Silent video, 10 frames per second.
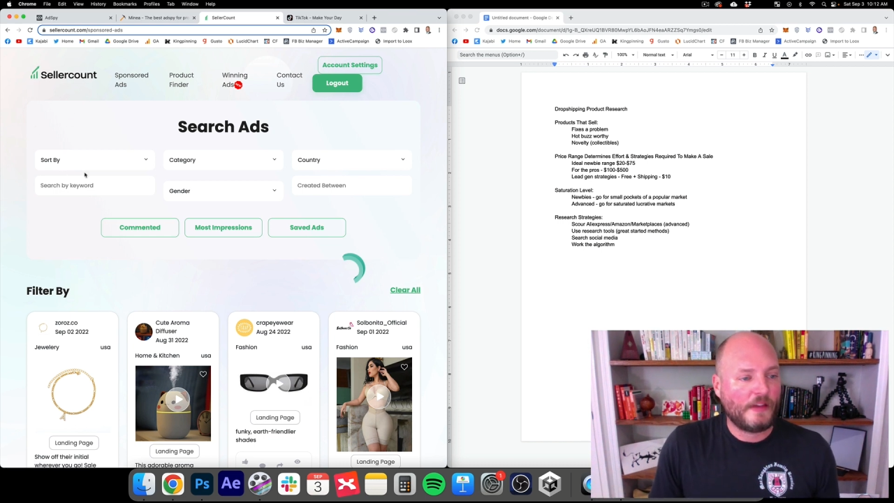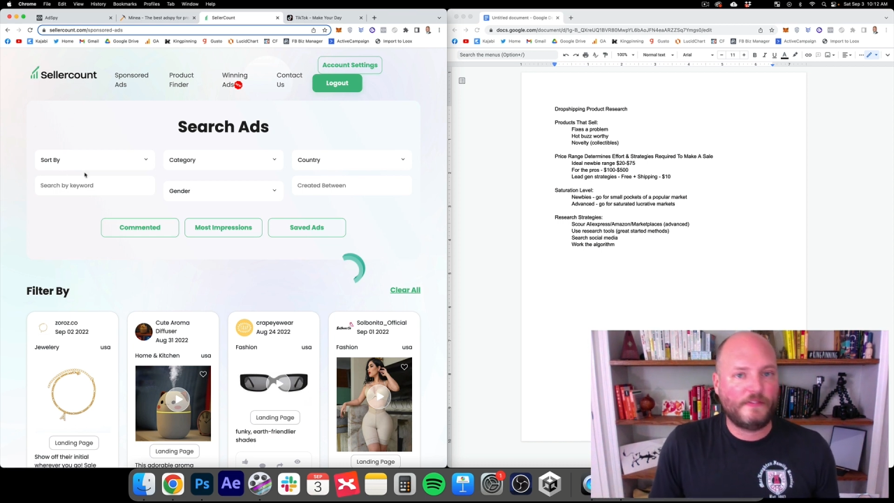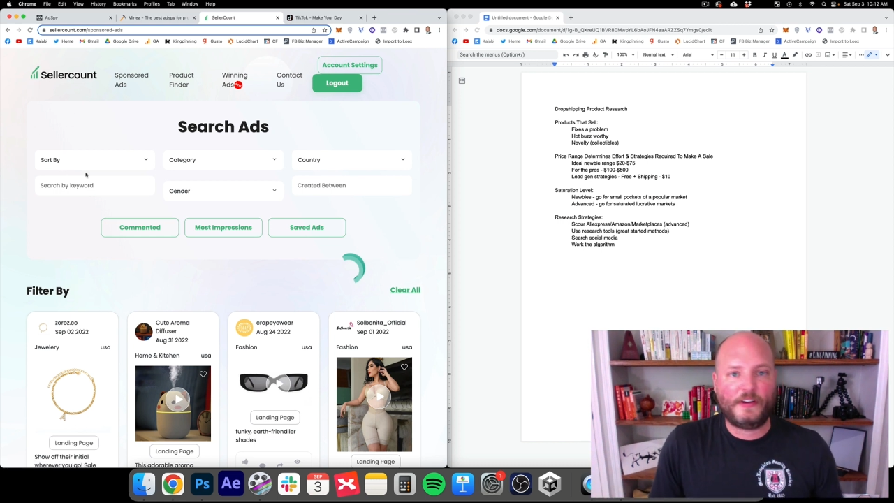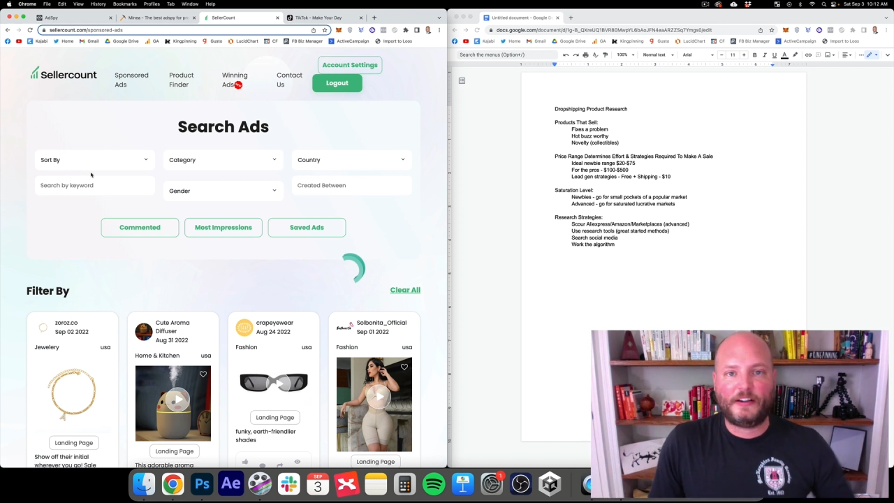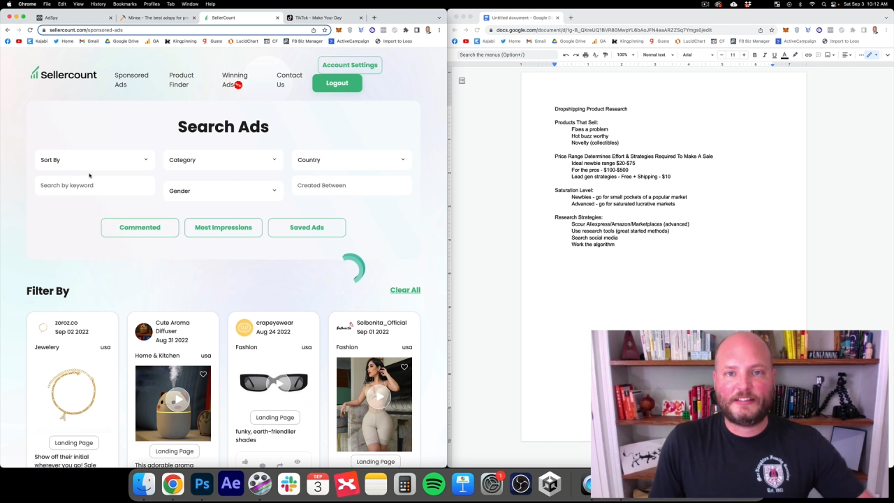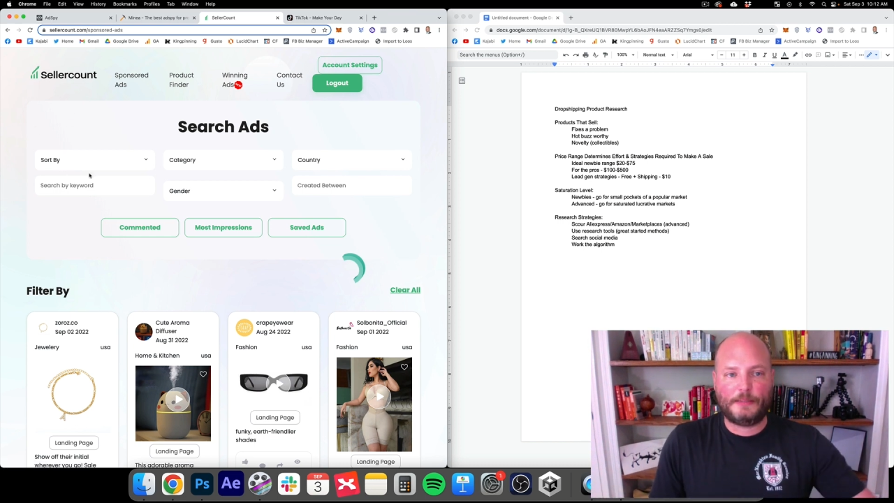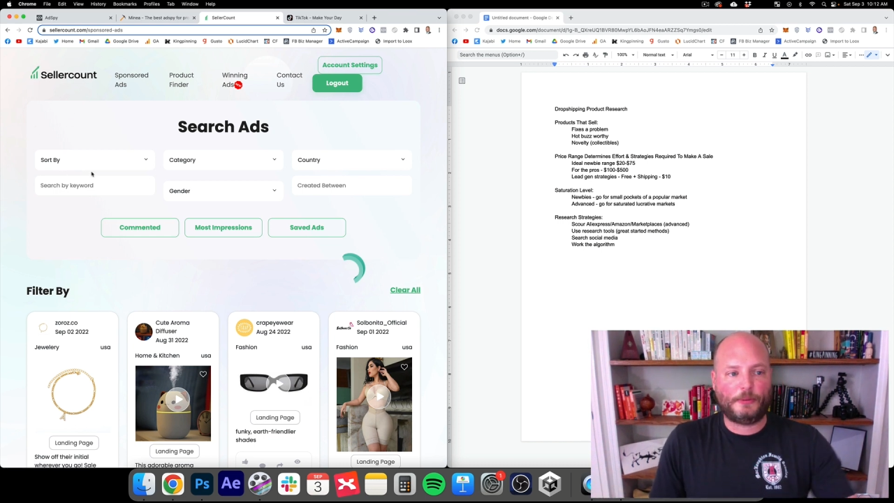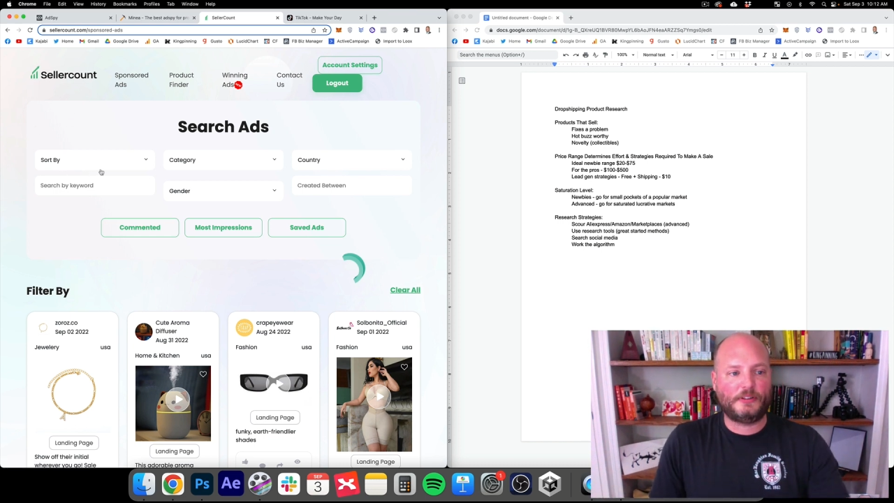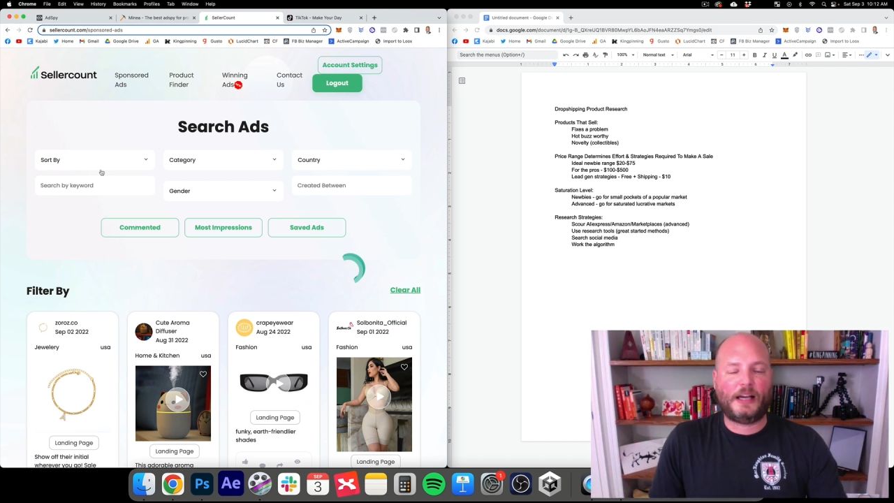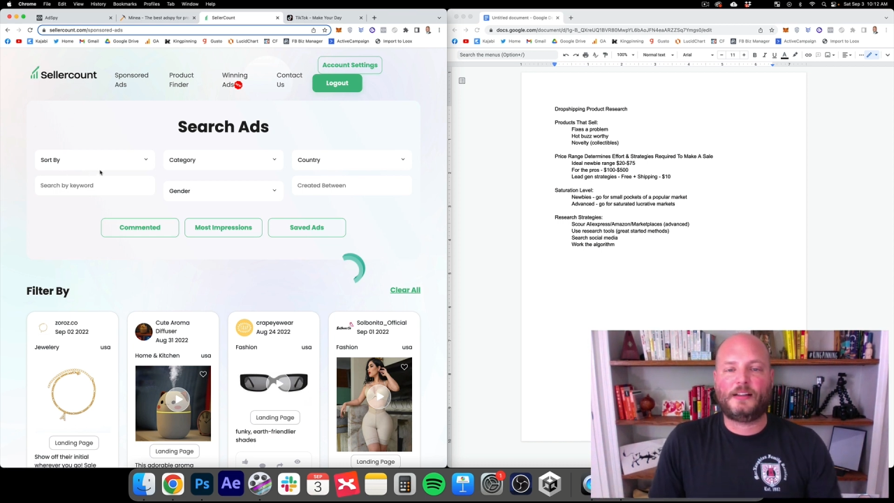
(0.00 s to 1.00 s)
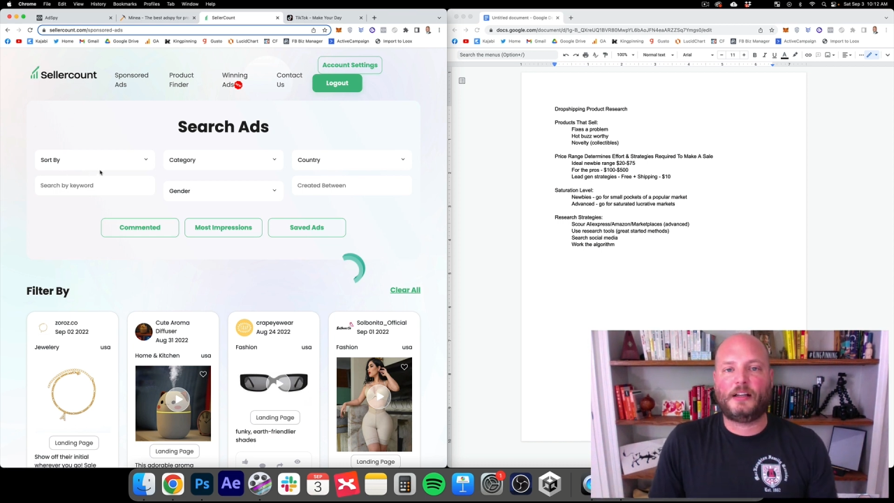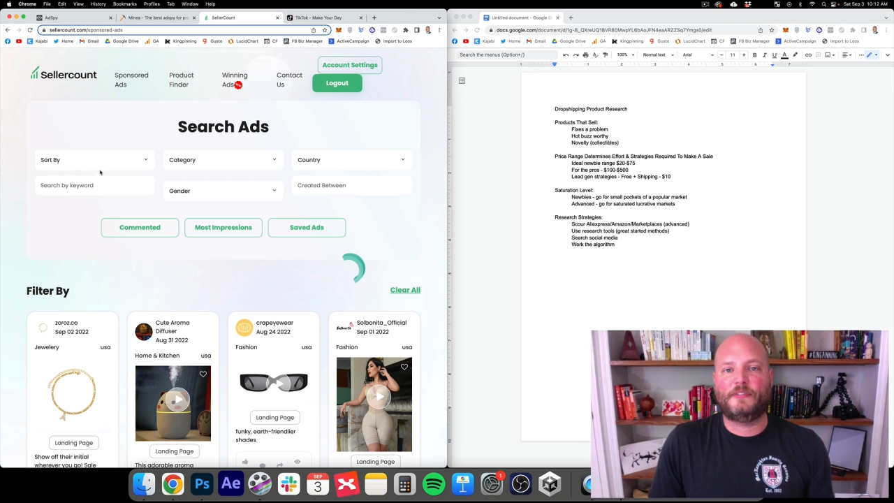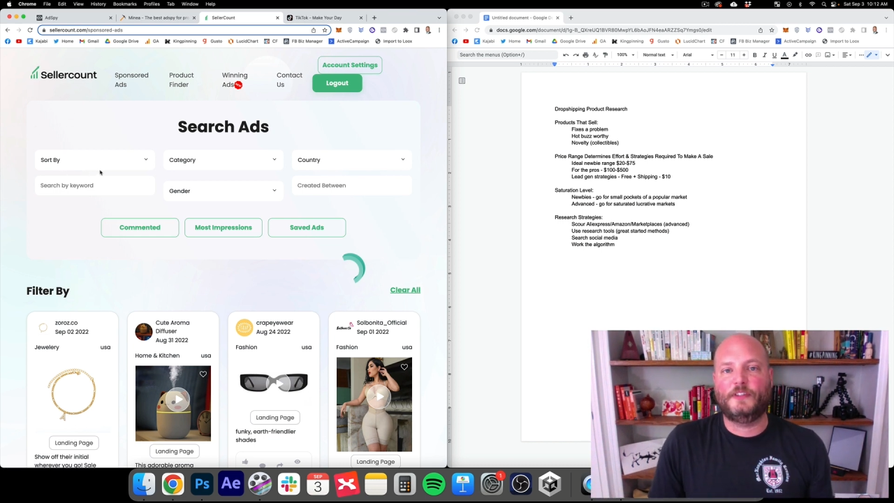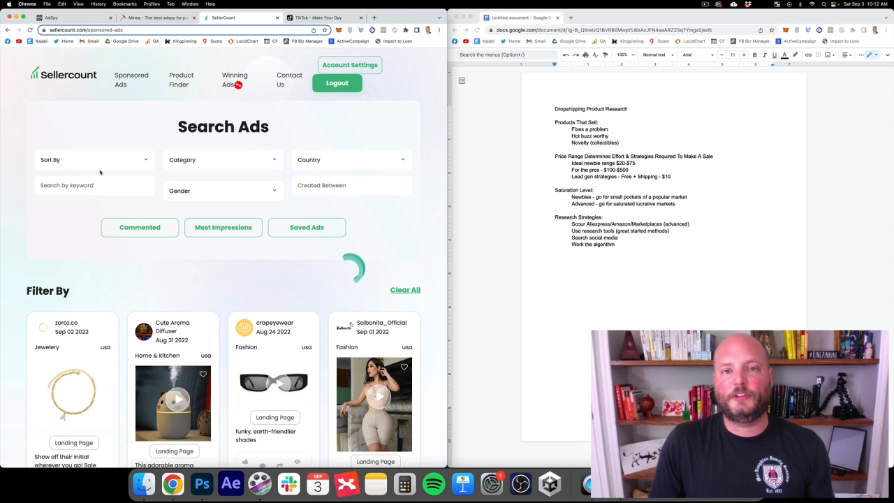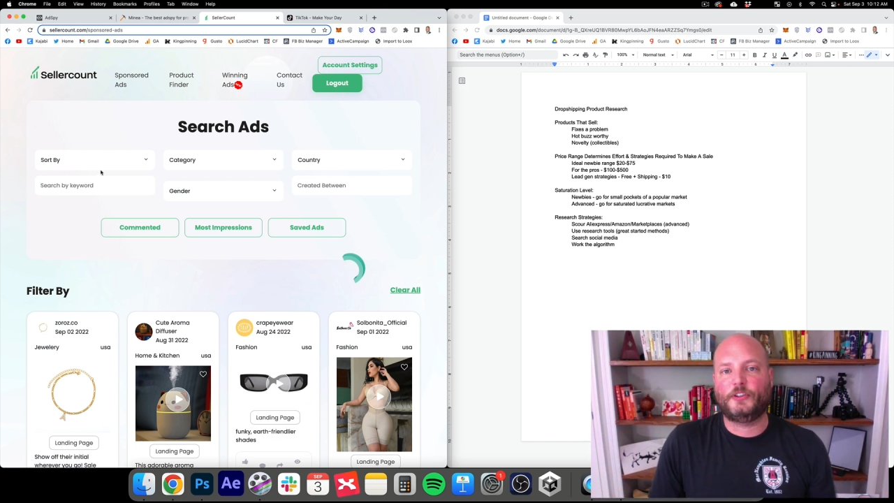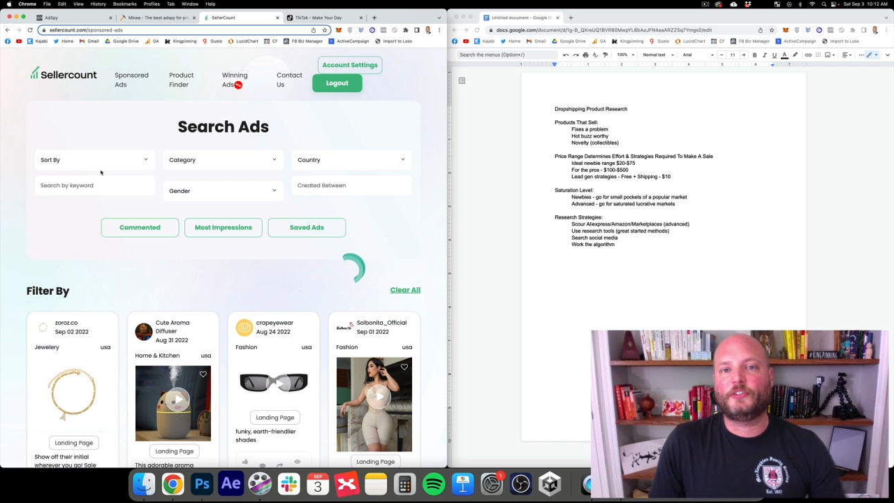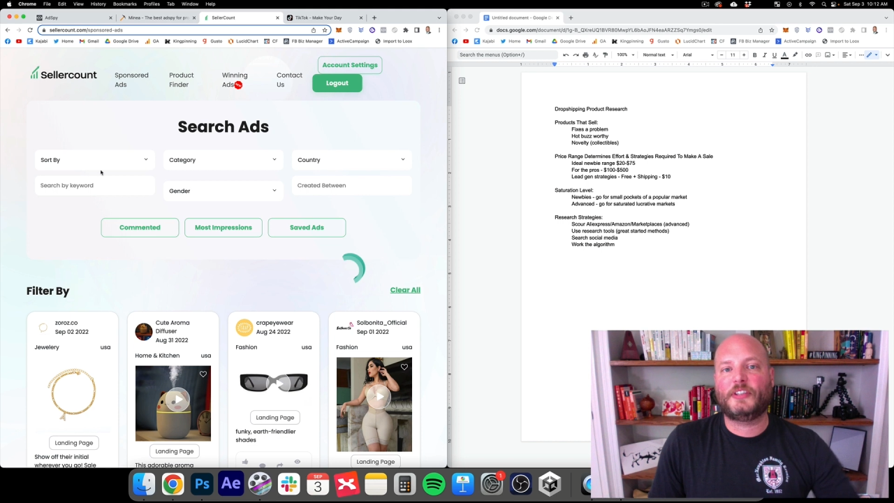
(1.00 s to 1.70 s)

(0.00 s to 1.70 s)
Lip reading: Very simple, not a lot of filters.